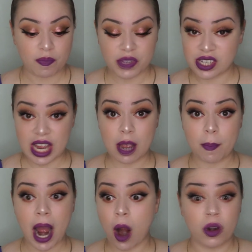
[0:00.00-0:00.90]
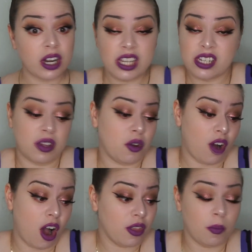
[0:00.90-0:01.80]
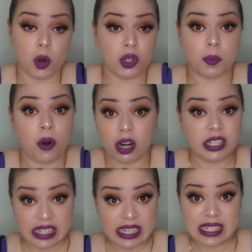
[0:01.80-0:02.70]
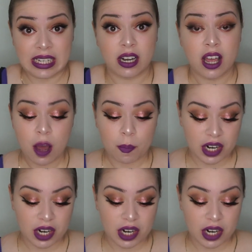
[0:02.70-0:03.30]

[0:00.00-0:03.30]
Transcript: Staying power is on the most part decent.